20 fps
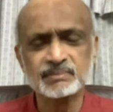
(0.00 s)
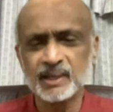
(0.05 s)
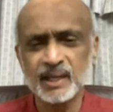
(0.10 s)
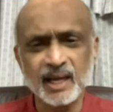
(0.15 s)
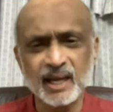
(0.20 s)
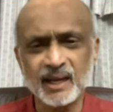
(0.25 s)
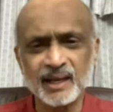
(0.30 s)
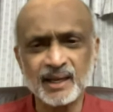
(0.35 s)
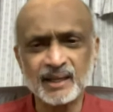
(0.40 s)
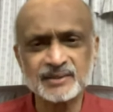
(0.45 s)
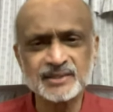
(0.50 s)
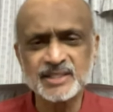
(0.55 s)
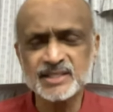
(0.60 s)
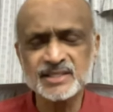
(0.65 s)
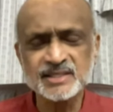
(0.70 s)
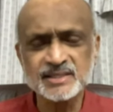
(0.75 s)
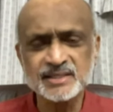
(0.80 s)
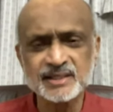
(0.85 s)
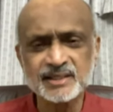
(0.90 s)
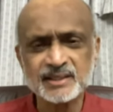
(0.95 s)
I, I
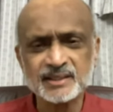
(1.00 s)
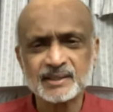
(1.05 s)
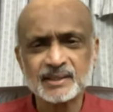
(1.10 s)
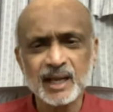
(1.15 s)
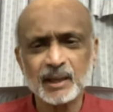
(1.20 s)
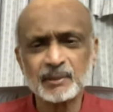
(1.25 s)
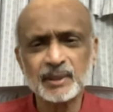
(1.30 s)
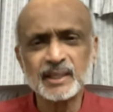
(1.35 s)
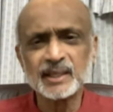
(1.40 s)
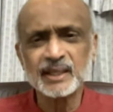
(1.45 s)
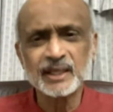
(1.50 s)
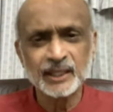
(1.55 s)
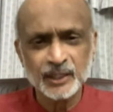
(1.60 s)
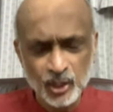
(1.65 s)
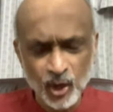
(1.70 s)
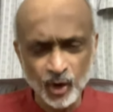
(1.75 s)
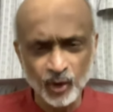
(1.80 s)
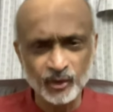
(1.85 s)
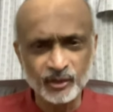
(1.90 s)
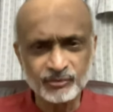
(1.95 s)
just, I mean,
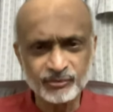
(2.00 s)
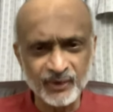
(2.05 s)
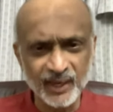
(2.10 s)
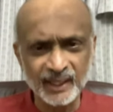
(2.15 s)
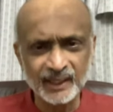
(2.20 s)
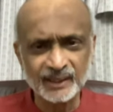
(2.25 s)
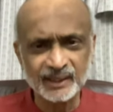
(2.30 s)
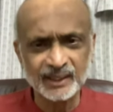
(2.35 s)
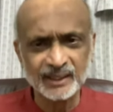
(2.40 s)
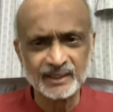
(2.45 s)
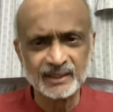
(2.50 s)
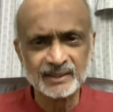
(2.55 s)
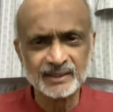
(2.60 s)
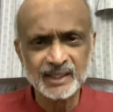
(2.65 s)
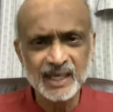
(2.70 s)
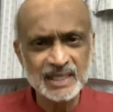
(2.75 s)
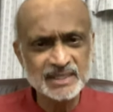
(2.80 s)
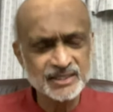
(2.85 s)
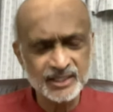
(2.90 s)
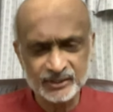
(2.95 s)
ignored, frankly,
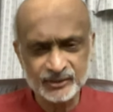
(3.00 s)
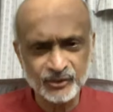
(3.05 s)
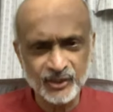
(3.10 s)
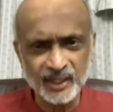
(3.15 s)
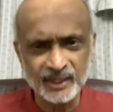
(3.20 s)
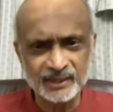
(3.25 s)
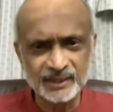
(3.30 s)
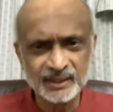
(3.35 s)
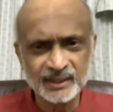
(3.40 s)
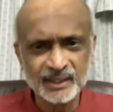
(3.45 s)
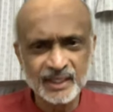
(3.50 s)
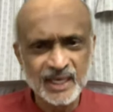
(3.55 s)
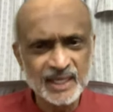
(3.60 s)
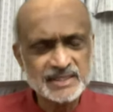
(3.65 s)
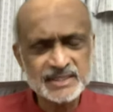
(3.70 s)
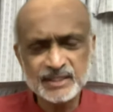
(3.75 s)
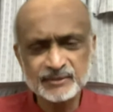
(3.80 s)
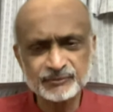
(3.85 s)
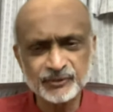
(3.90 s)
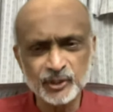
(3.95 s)
as a threat,
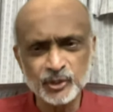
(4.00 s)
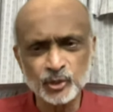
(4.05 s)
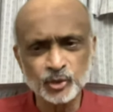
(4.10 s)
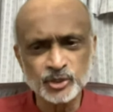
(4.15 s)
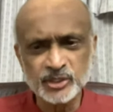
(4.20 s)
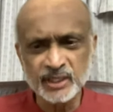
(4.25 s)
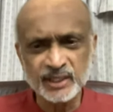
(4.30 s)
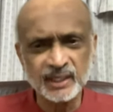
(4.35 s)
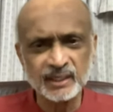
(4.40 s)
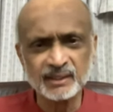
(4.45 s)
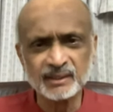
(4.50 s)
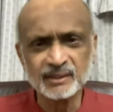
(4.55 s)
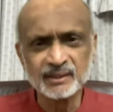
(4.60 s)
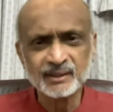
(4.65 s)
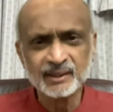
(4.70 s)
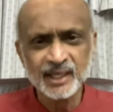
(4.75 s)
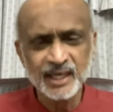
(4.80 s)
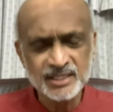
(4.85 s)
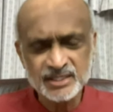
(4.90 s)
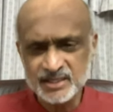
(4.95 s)
except for routine
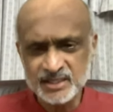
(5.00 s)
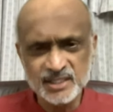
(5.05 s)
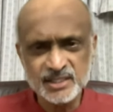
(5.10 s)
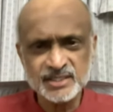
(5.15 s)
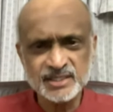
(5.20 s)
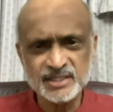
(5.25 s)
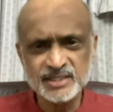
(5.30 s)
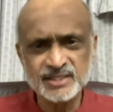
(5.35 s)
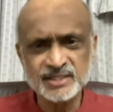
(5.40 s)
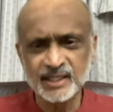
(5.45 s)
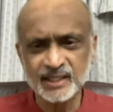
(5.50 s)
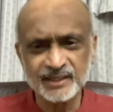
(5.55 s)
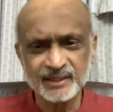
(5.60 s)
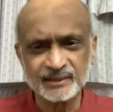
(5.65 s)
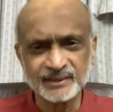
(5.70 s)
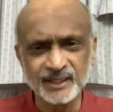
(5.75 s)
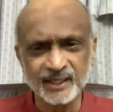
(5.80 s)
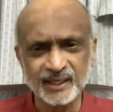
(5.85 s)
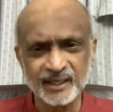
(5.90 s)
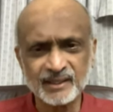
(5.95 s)
assertions here
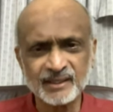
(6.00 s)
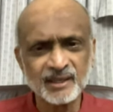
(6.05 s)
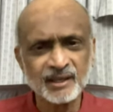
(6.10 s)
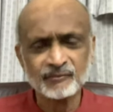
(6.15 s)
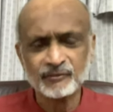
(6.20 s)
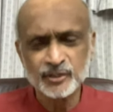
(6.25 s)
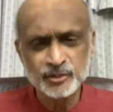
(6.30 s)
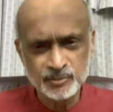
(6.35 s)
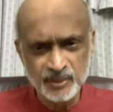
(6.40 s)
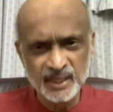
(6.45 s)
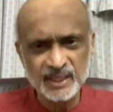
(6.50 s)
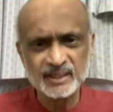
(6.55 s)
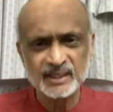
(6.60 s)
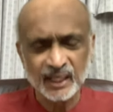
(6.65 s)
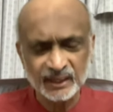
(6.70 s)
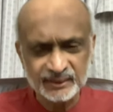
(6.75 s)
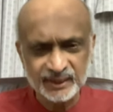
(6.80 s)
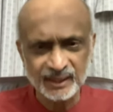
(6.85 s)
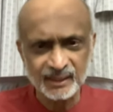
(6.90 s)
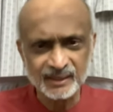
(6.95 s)
and there, which mean
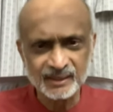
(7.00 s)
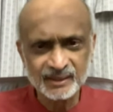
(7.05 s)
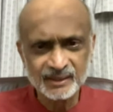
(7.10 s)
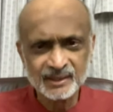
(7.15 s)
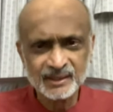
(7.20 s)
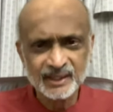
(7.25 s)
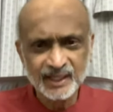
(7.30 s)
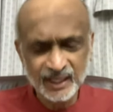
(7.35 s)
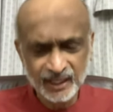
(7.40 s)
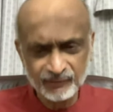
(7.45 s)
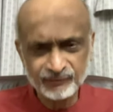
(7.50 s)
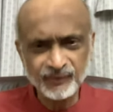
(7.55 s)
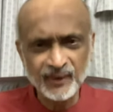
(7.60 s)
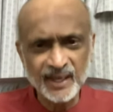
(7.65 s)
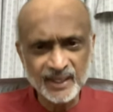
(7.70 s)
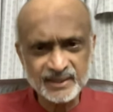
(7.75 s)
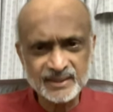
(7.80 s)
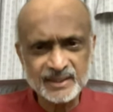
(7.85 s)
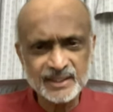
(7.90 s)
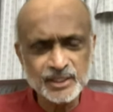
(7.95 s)
nothing. In
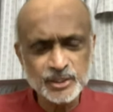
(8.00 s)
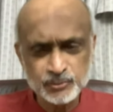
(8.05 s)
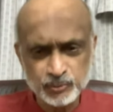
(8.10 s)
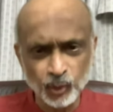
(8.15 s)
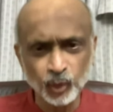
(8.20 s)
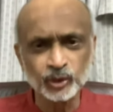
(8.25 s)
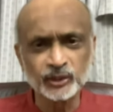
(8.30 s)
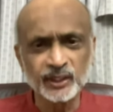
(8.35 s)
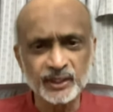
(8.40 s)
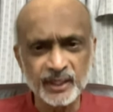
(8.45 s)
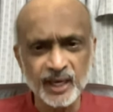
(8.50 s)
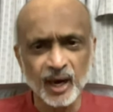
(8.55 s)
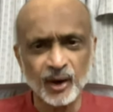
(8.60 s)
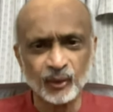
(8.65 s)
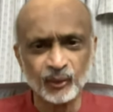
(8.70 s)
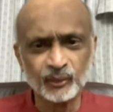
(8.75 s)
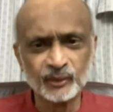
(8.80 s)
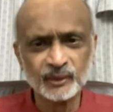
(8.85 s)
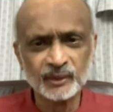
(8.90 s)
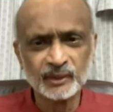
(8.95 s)
effect, it's Putin
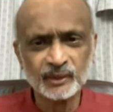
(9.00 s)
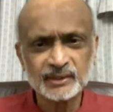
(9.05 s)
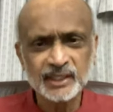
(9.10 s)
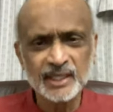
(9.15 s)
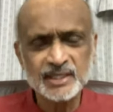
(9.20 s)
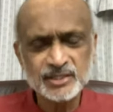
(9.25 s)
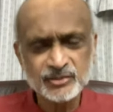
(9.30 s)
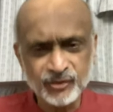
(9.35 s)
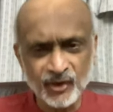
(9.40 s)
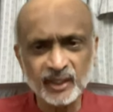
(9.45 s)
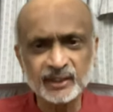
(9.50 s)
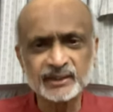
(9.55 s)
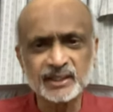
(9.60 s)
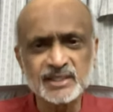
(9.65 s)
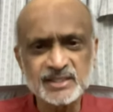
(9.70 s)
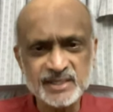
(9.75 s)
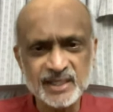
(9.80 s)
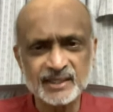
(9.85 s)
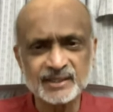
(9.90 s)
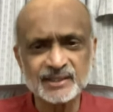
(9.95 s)
now that's front
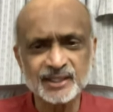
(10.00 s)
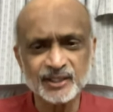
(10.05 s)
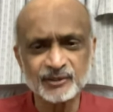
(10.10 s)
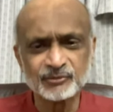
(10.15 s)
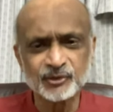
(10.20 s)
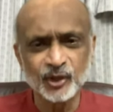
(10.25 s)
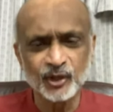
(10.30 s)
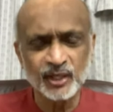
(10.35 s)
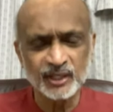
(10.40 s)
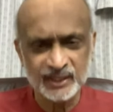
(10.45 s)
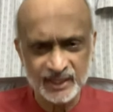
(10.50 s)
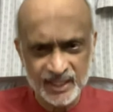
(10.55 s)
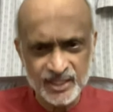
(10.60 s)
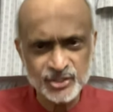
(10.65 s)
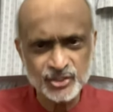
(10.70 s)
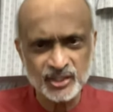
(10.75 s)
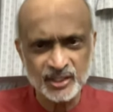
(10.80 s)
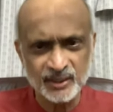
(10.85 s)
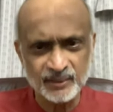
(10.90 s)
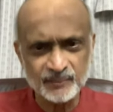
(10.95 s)
and center of your
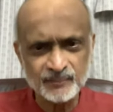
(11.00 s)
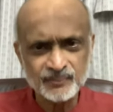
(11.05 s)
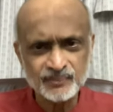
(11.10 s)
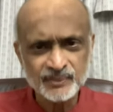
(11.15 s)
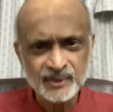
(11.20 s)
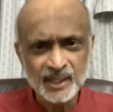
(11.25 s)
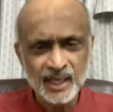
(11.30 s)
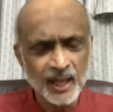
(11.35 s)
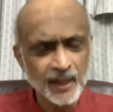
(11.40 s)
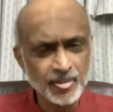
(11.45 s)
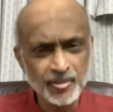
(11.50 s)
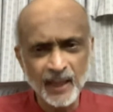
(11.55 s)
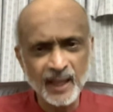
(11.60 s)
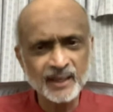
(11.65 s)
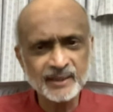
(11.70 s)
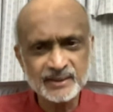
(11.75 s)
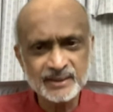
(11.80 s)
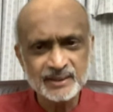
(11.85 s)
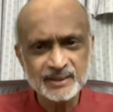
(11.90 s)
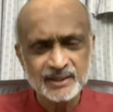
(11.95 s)
attention. And
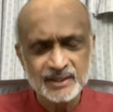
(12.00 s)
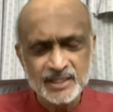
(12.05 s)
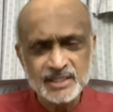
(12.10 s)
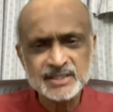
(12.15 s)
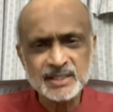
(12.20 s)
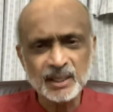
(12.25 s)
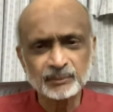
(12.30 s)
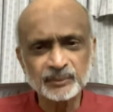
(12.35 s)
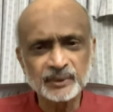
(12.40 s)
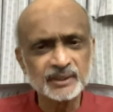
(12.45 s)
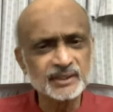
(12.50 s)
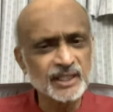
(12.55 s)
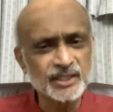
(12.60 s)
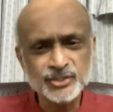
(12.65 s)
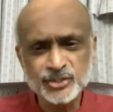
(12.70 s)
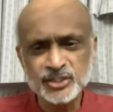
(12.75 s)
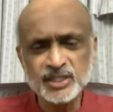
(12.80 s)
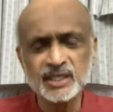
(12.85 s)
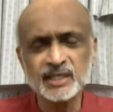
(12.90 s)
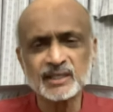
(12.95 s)
that is something that
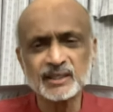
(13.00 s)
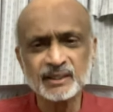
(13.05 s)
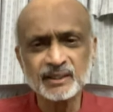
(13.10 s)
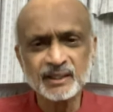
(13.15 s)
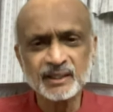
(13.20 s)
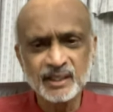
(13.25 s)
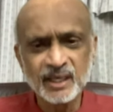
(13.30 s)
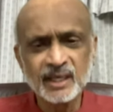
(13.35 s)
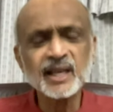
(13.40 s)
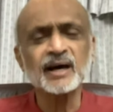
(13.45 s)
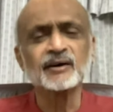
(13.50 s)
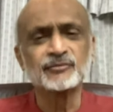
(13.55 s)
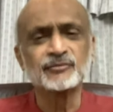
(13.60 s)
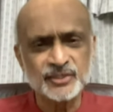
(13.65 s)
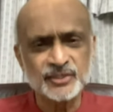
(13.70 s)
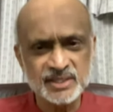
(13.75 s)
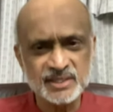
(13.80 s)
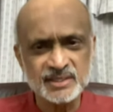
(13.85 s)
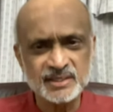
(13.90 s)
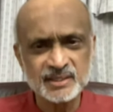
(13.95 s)
Xi
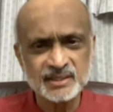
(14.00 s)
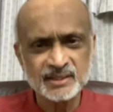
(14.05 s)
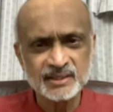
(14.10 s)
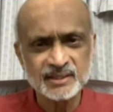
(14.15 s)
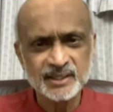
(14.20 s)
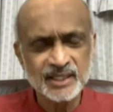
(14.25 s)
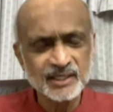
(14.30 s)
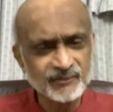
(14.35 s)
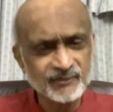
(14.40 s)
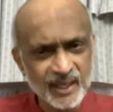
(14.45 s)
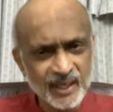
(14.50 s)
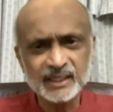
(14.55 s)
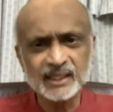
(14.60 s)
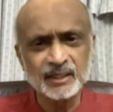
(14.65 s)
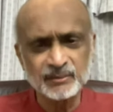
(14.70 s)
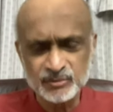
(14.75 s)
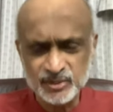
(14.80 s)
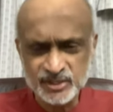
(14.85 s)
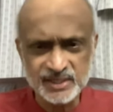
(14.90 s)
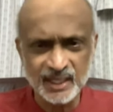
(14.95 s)
loves. He
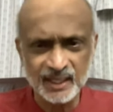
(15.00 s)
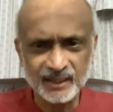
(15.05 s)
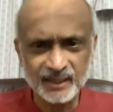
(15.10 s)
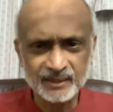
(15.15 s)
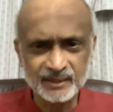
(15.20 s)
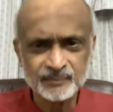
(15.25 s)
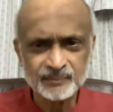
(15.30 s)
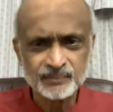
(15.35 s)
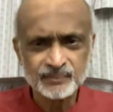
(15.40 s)
welcomes that.